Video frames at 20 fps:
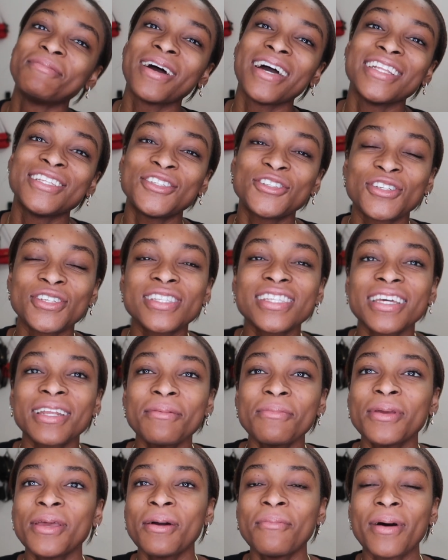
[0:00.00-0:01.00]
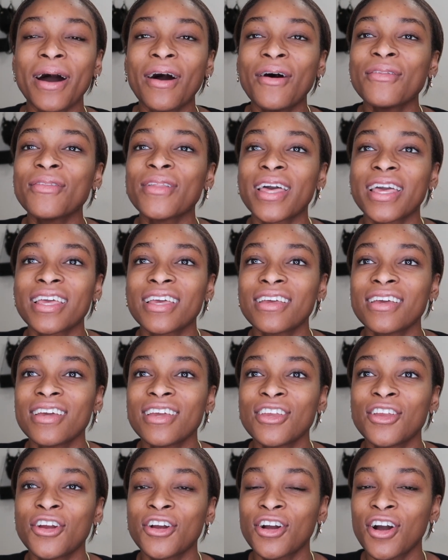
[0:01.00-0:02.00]
It's just gonna be about like
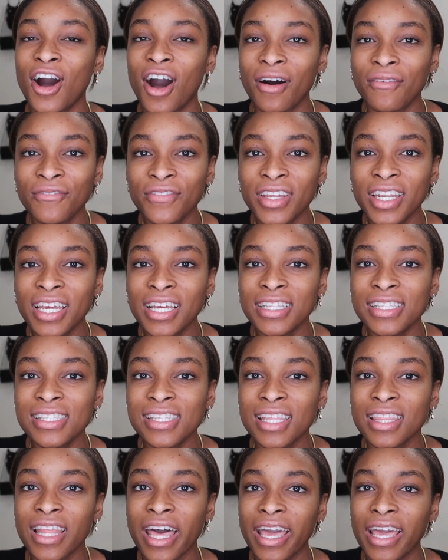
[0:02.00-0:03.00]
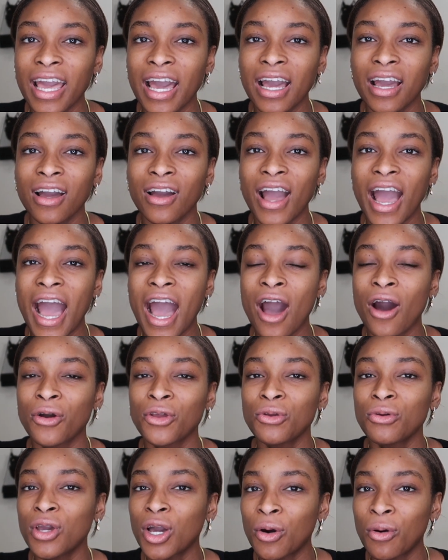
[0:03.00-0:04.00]
your confidence and like how
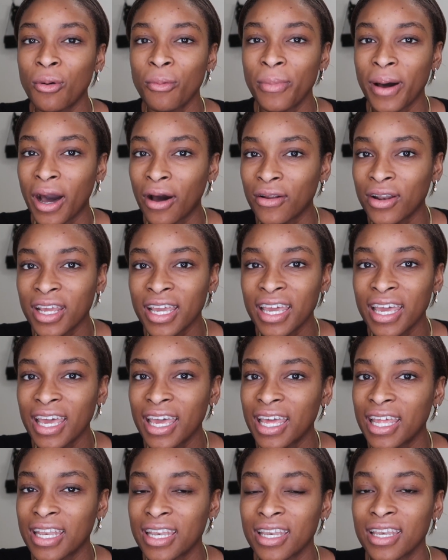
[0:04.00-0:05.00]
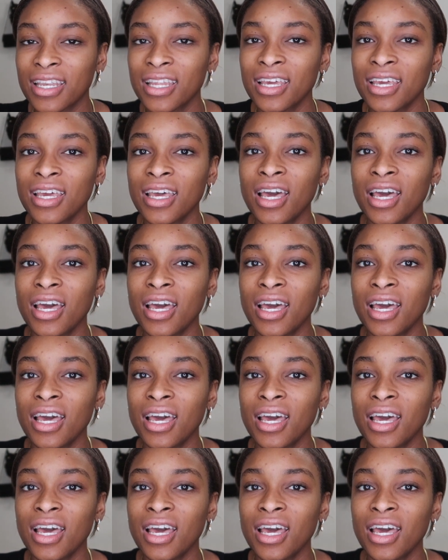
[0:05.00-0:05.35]
you go about it, and